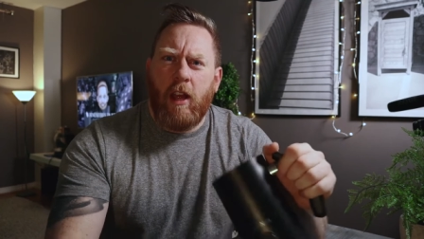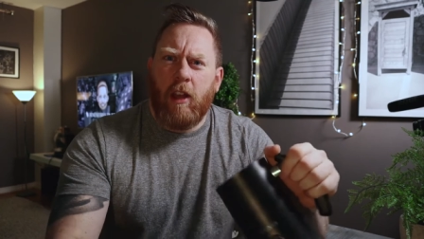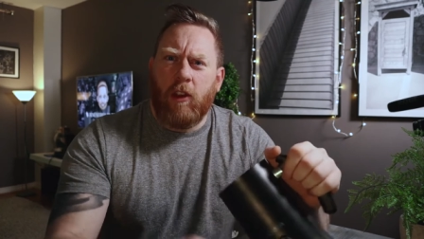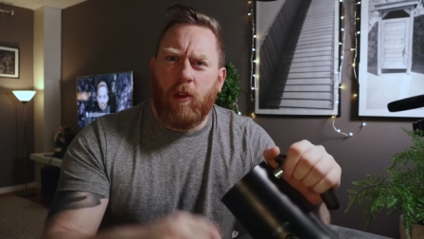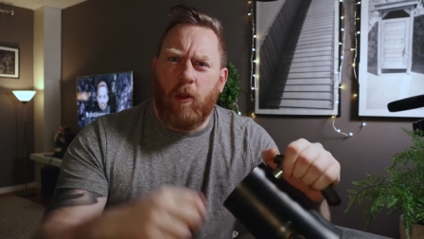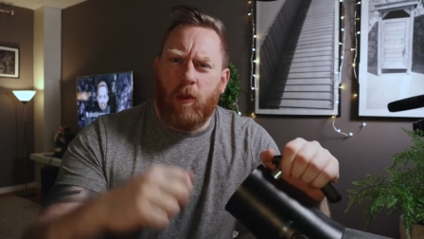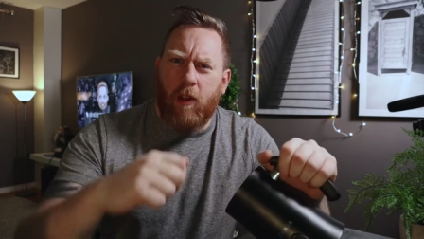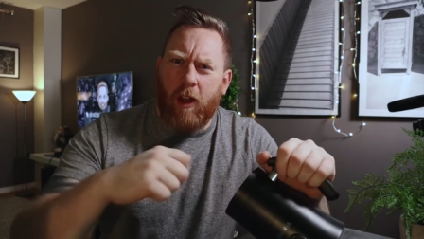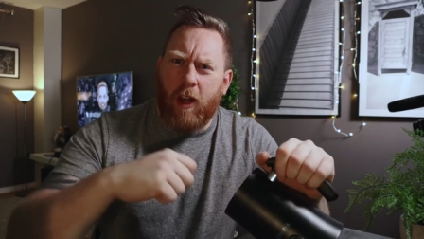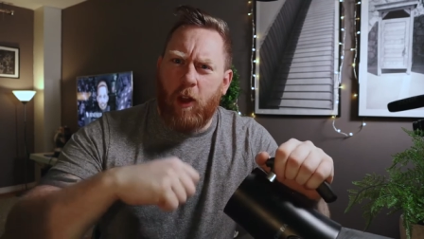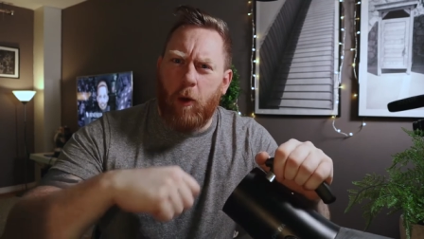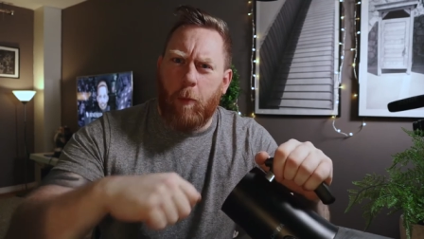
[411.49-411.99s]

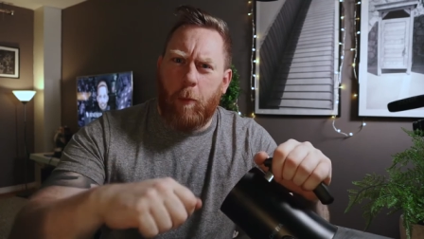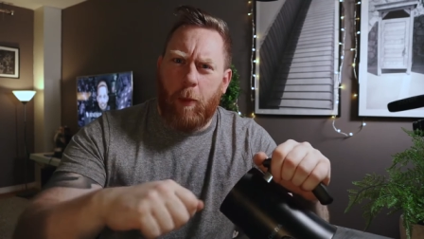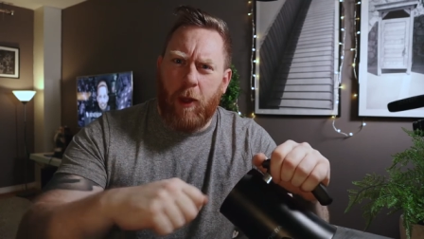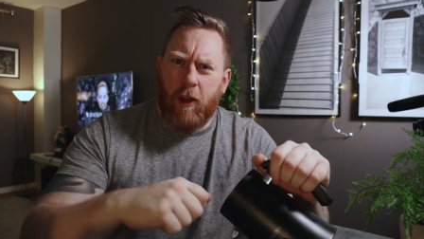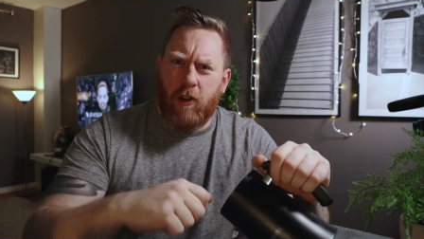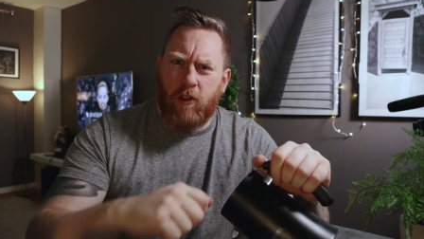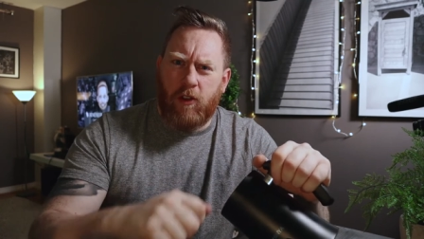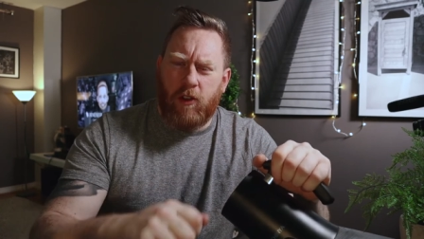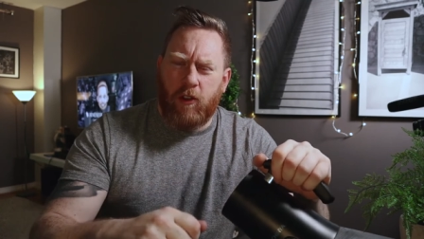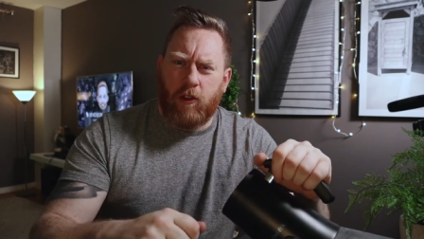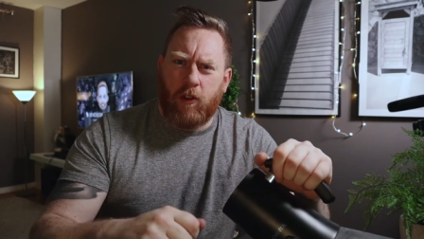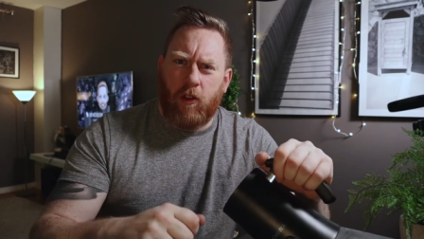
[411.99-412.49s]
doing the little
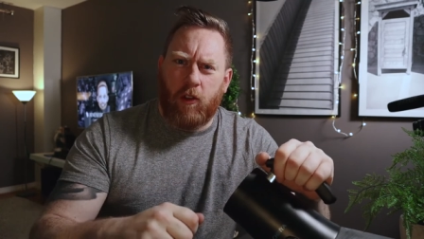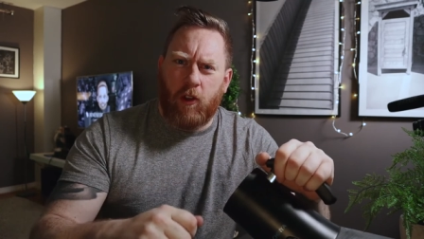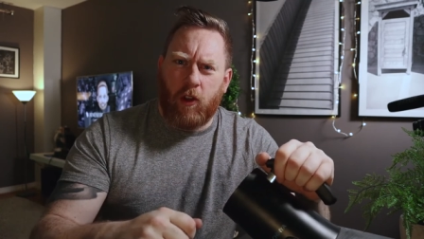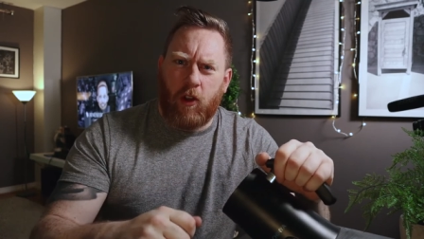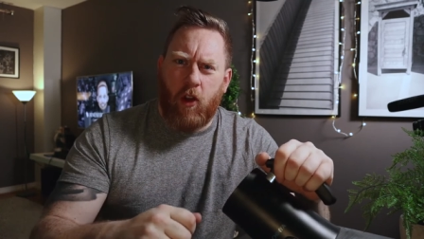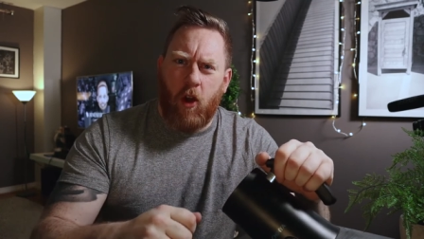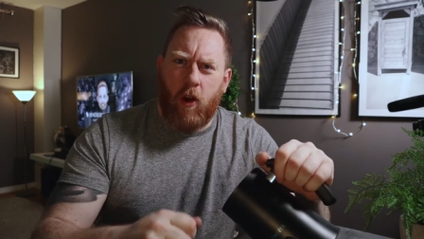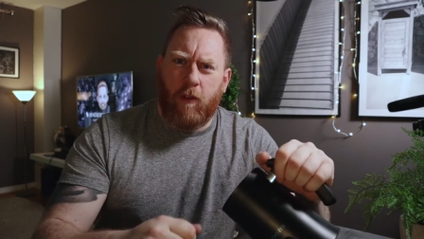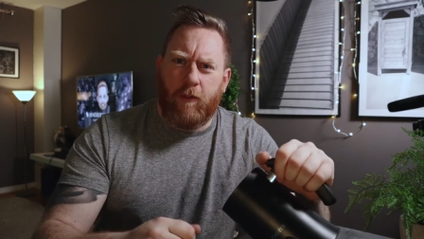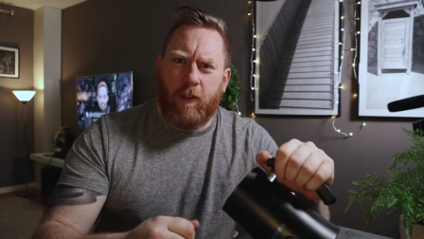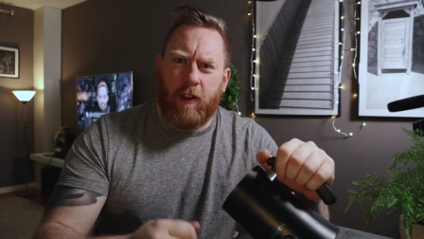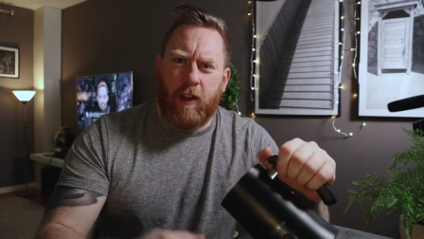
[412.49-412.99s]
pictures on the
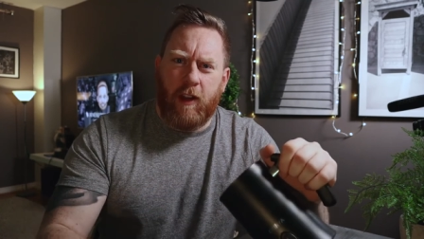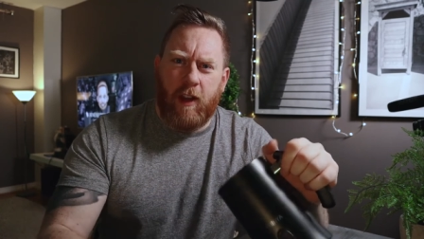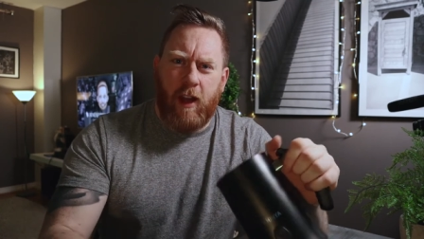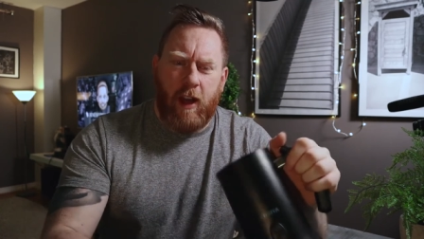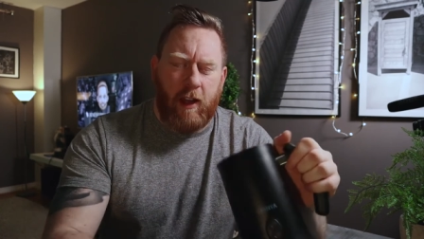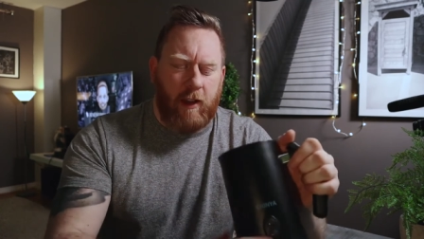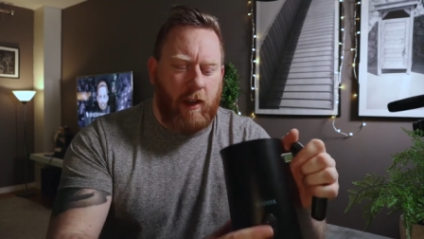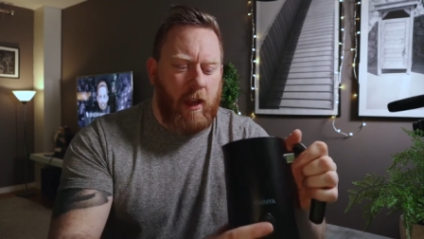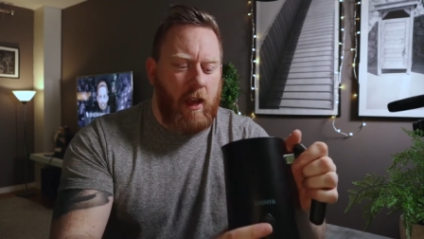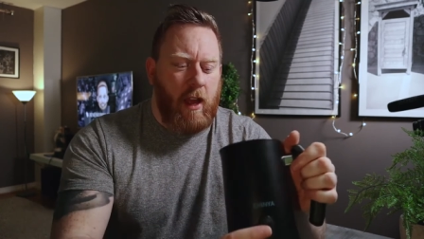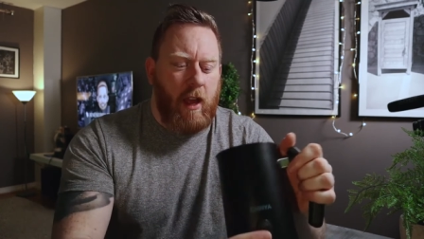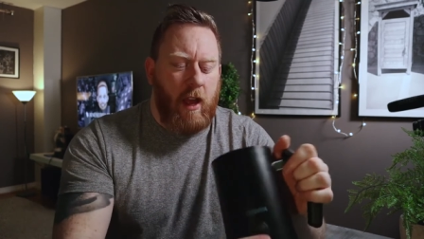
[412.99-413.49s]
coffee and that.